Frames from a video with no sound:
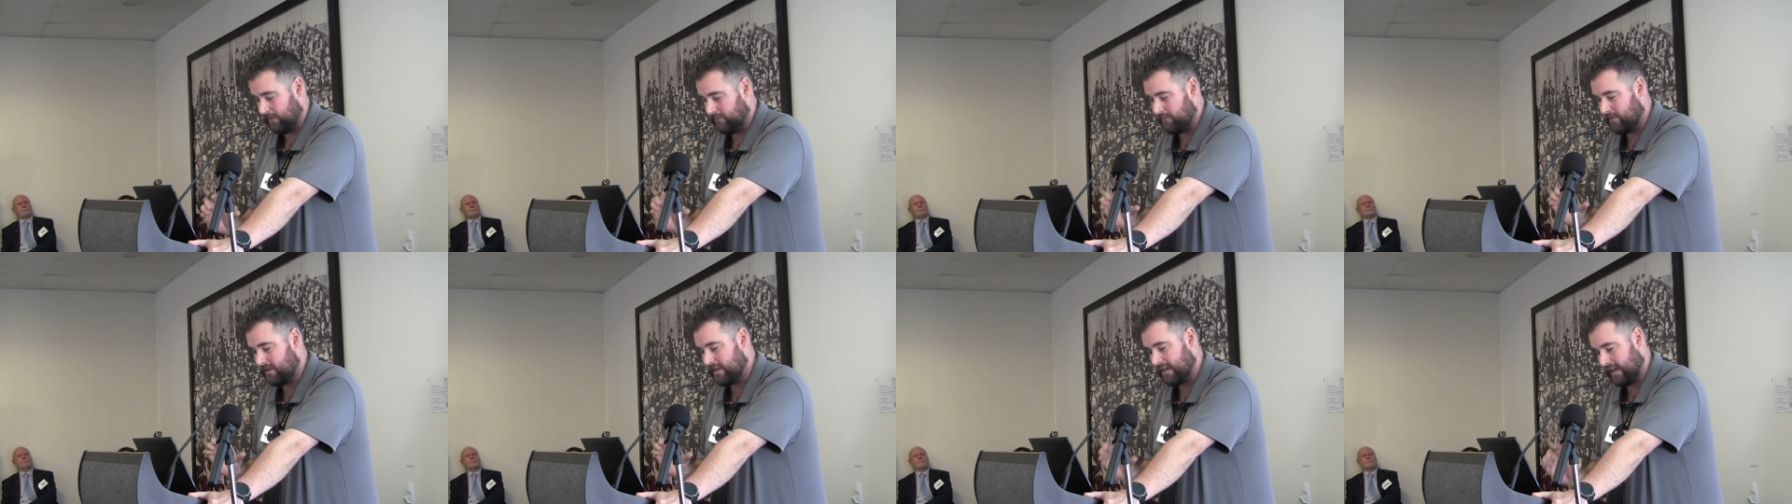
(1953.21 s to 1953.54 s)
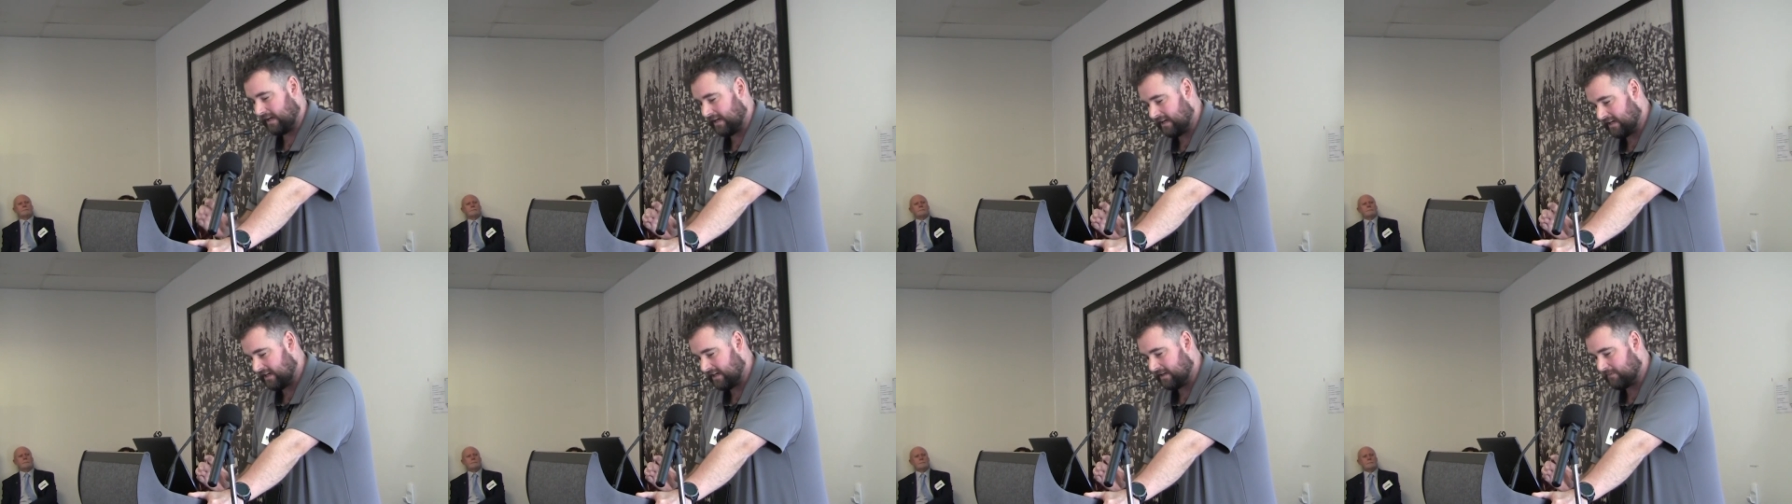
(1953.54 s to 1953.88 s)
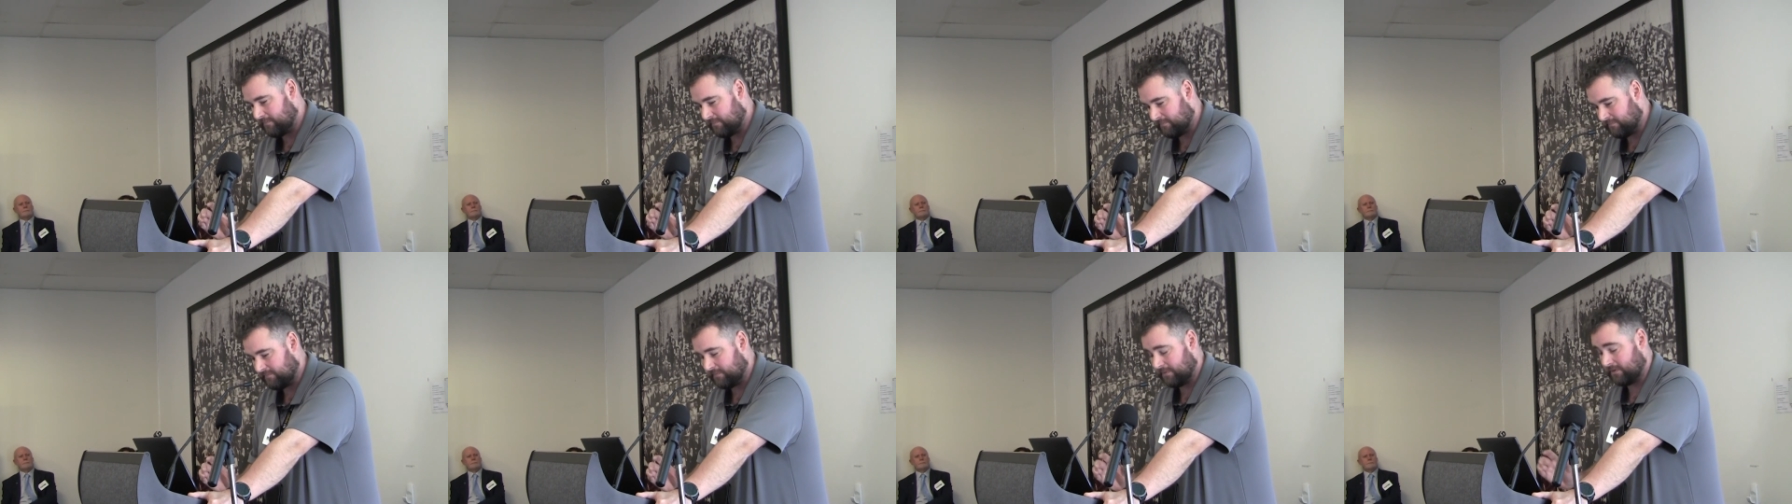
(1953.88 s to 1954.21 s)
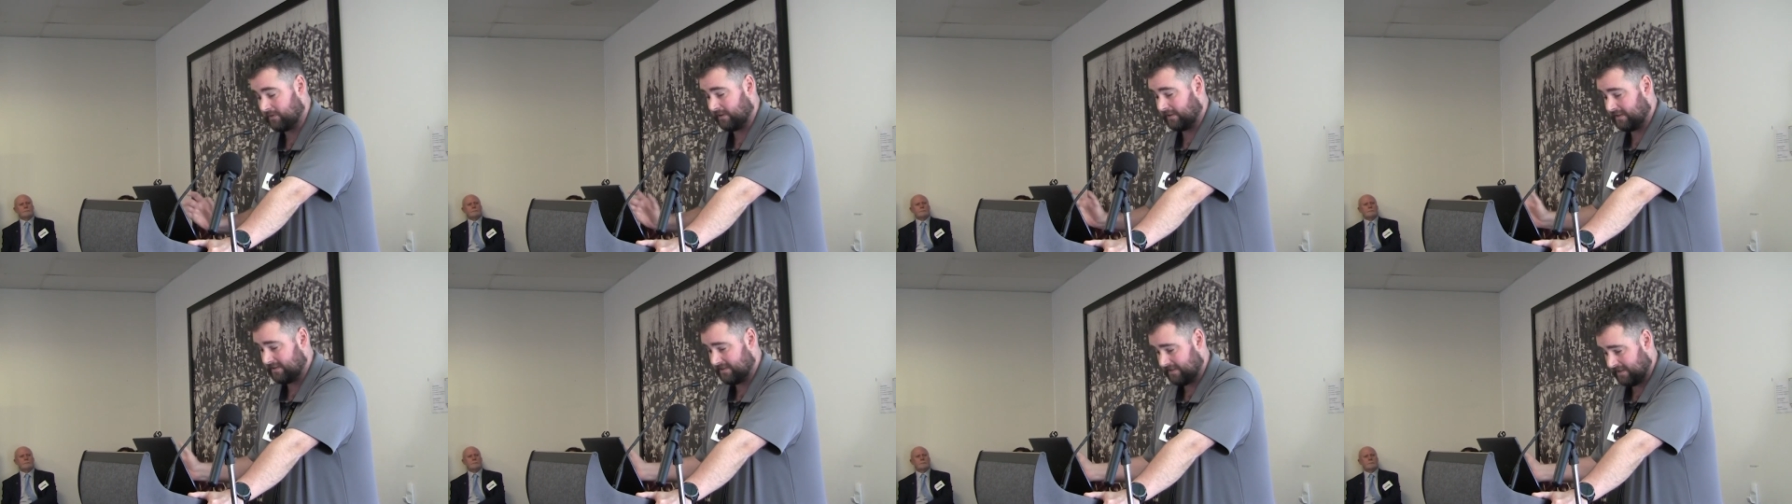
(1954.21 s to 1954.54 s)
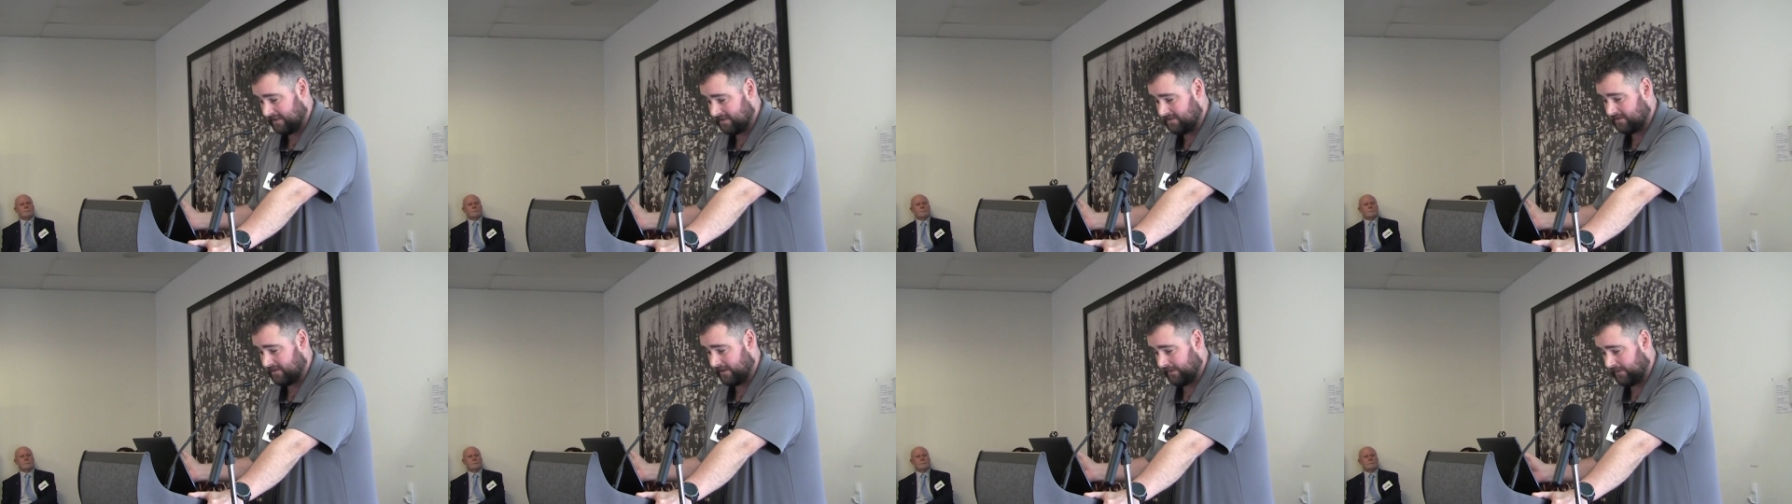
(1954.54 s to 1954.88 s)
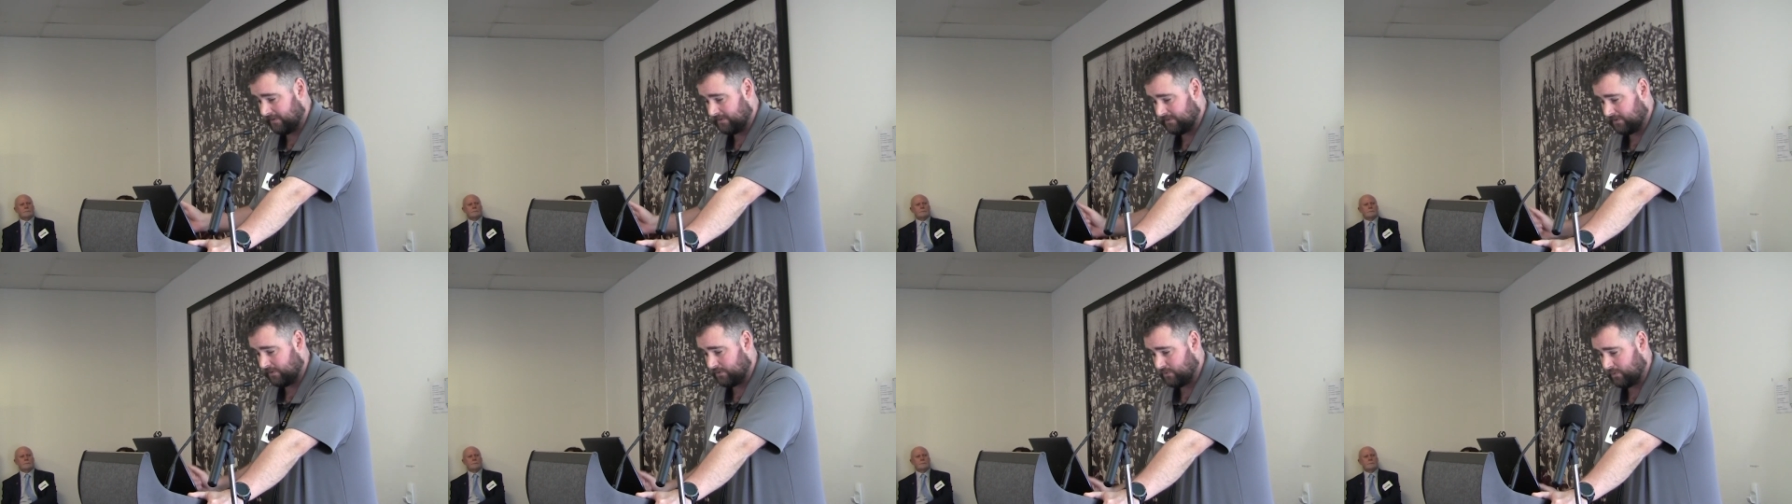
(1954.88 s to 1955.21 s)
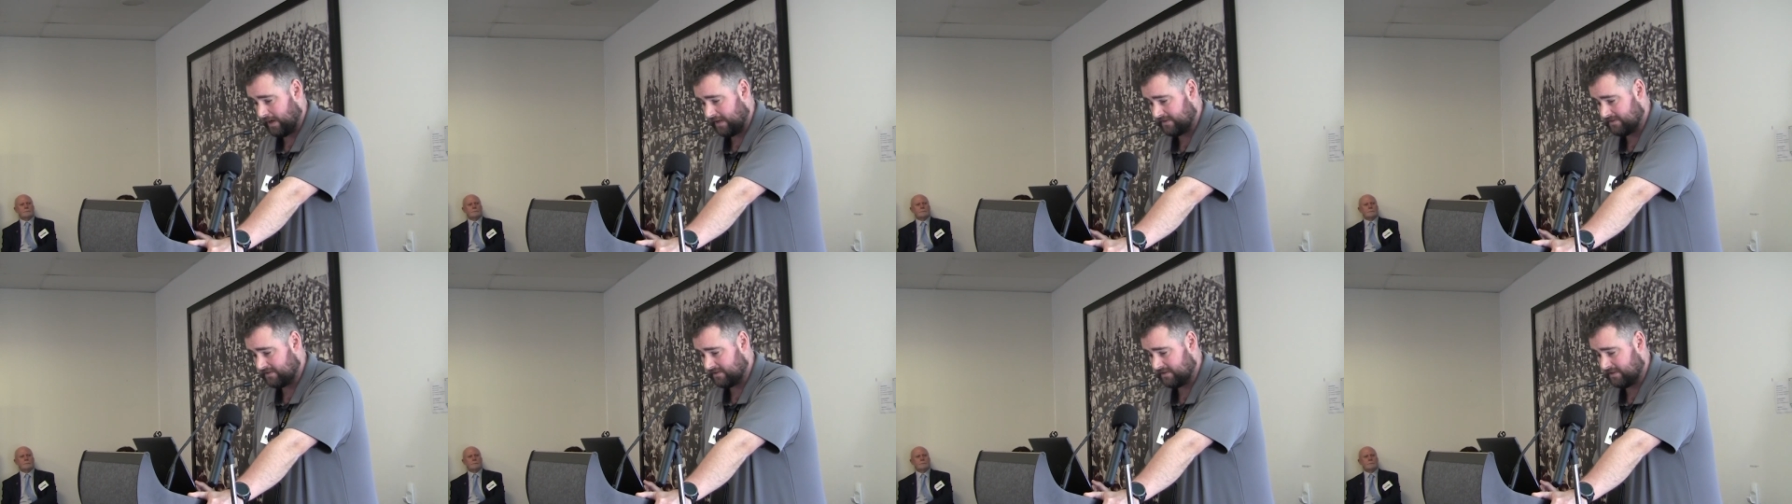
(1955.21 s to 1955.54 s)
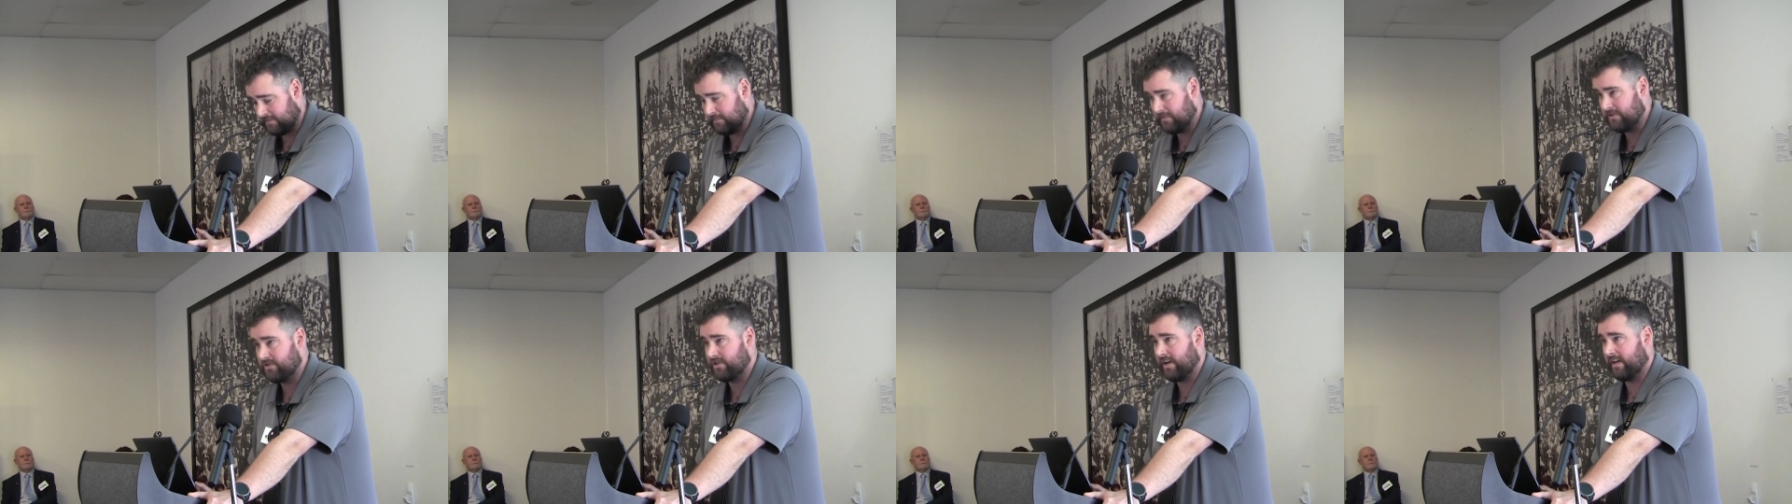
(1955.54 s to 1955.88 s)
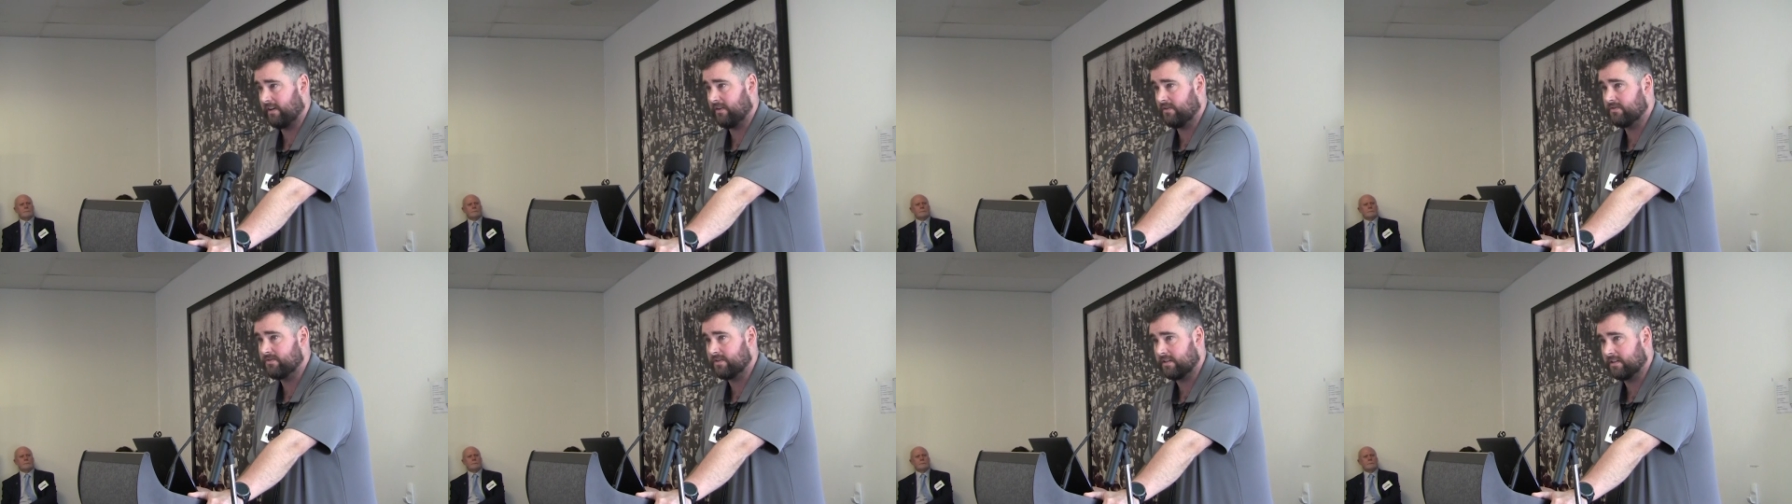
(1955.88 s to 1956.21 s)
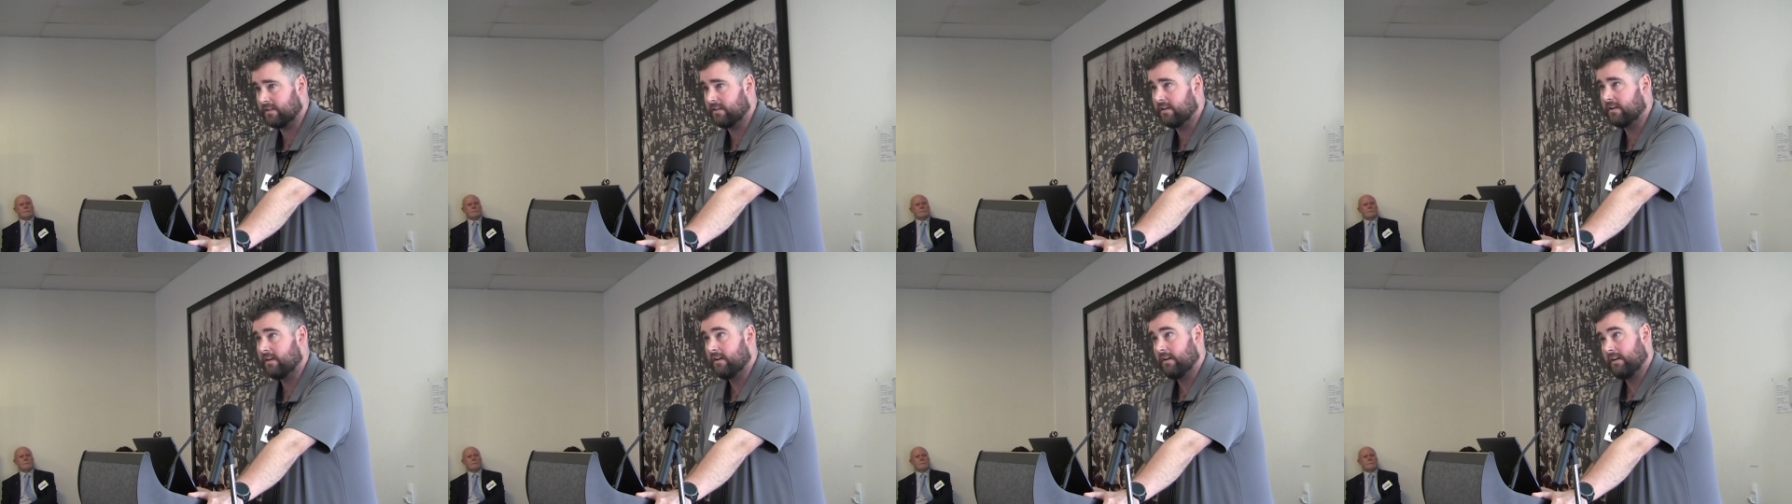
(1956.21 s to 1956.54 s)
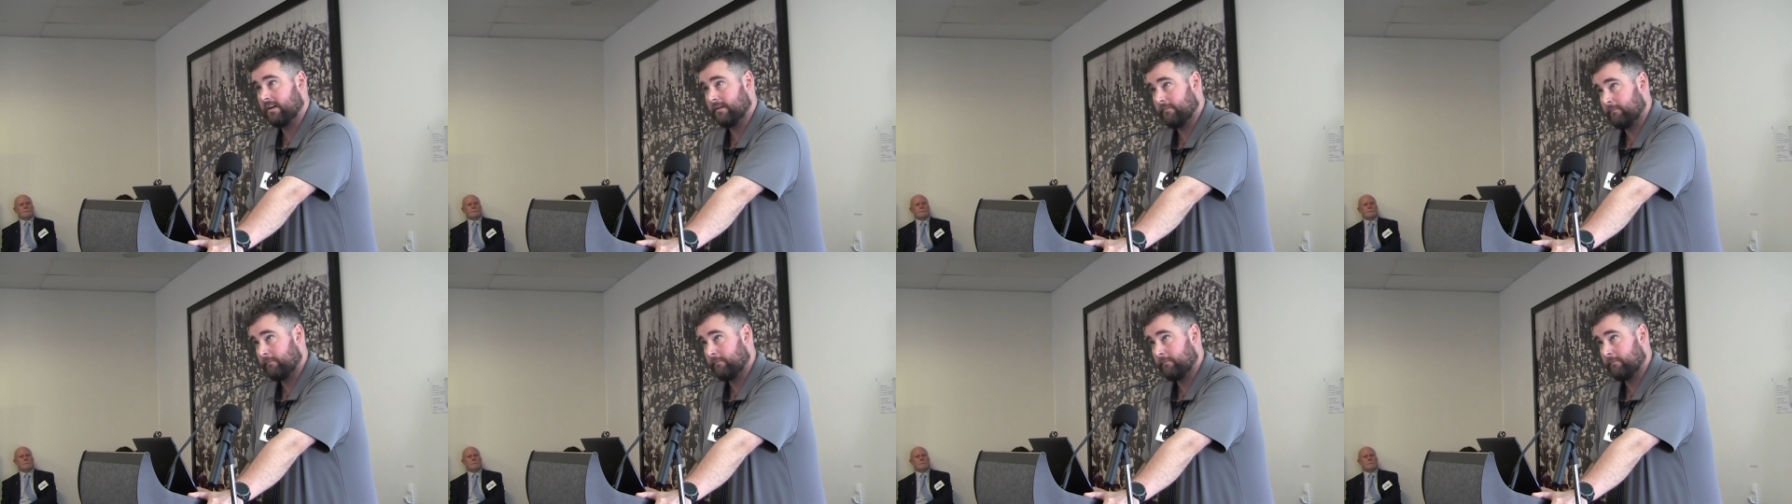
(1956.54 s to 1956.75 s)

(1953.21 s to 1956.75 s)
If you can't, because like I said, psychosocial hazards can be challenging.